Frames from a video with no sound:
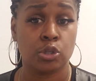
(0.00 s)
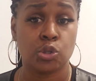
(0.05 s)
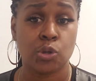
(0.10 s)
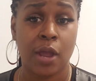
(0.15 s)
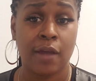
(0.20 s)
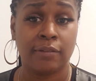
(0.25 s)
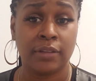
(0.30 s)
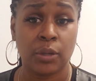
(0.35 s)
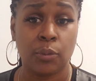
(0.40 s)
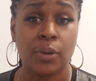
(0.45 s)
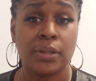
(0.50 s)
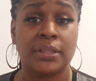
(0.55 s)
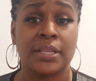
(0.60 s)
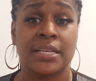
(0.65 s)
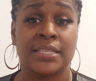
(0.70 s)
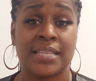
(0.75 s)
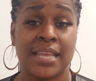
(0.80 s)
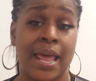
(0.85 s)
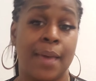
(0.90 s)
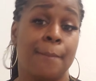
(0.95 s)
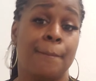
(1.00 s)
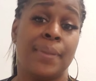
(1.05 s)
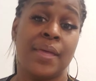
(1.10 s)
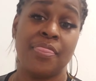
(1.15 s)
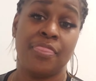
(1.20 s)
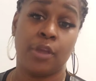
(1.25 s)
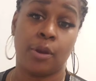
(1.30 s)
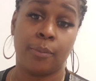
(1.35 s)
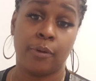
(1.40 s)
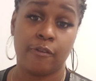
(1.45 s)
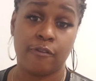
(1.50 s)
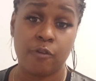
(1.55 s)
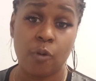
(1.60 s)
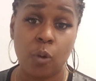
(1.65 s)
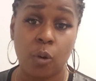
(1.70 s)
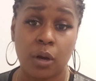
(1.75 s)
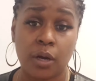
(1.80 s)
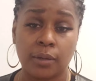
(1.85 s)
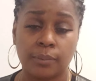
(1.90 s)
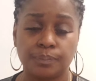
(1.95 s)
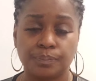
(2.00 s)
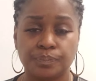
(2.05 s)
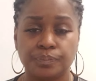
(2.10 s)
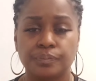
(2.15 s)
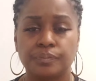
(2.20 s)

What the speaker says: traveling with us that had been there before.